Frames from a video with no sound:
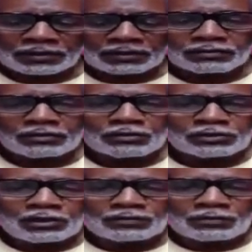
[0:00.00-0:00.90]
this new
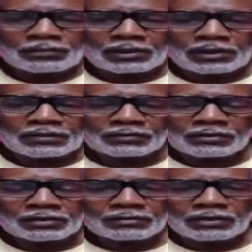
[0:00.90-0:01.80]
chief of police,
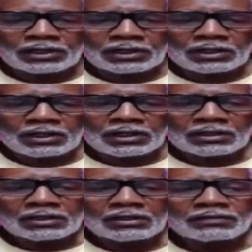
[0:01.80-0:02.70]
Chris Reed,
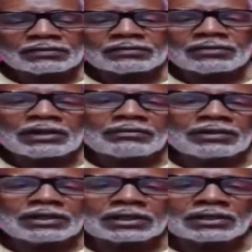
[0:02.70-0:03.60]
this is really
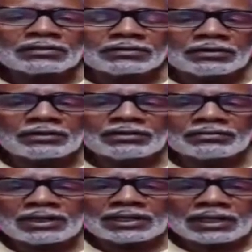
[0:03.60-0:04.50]
ridiculous. You know,
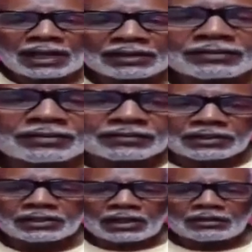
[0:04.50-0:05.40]
this man lied to the
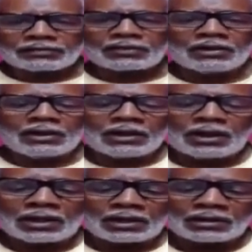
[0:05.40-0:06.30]
city council.
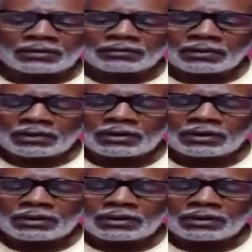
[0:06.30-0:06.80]
And